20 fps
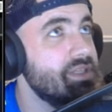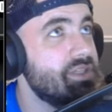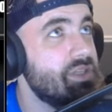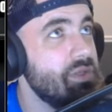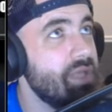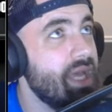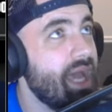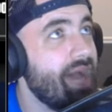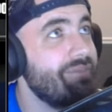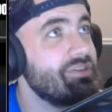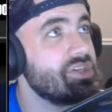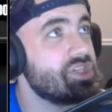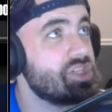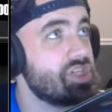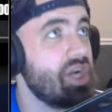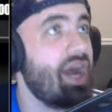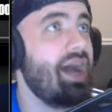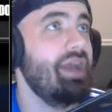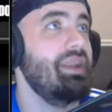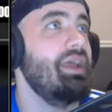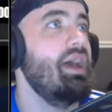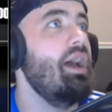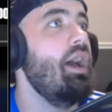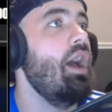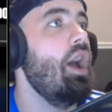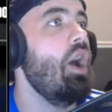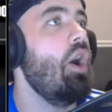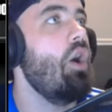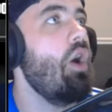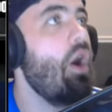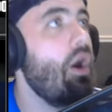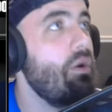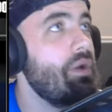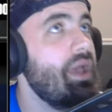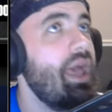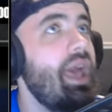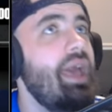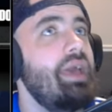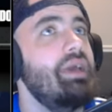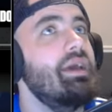Do they have a shot?
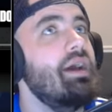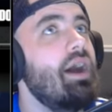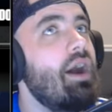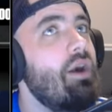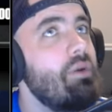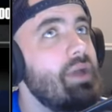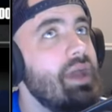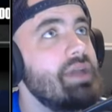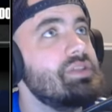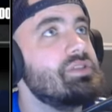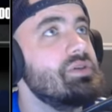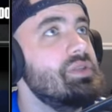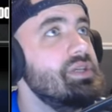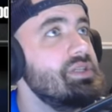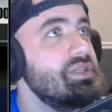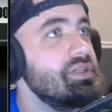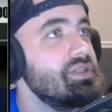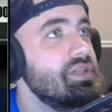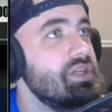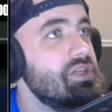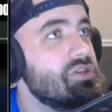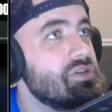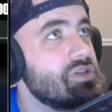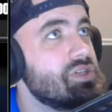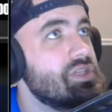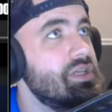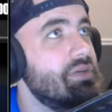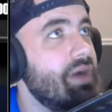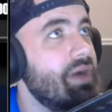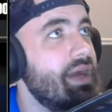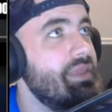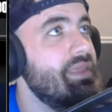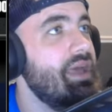Okay, so this is interesting, right?